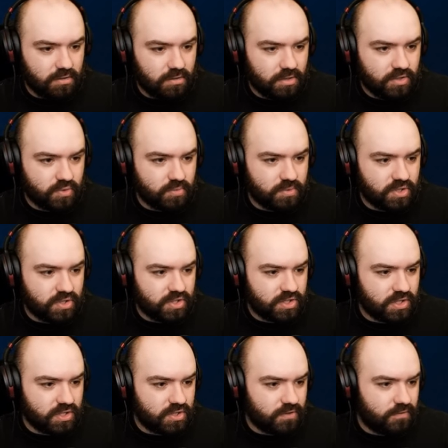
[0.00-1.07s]
This will be just
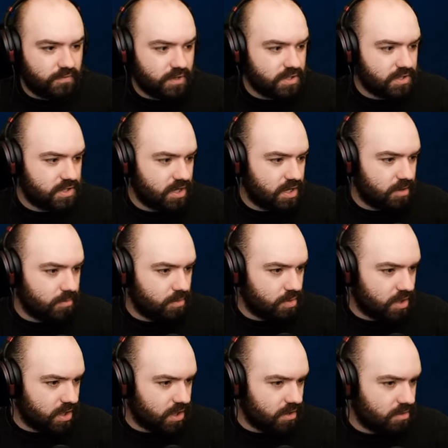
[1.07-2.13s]
such a fun time.
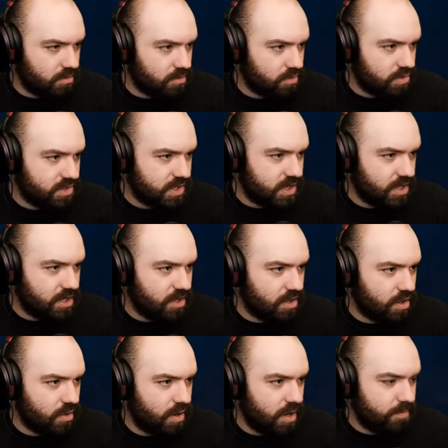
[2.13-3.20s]
Okay, looks like I need to
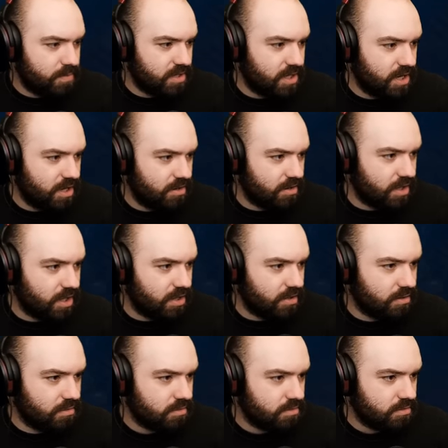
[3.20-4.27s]
go up and down again.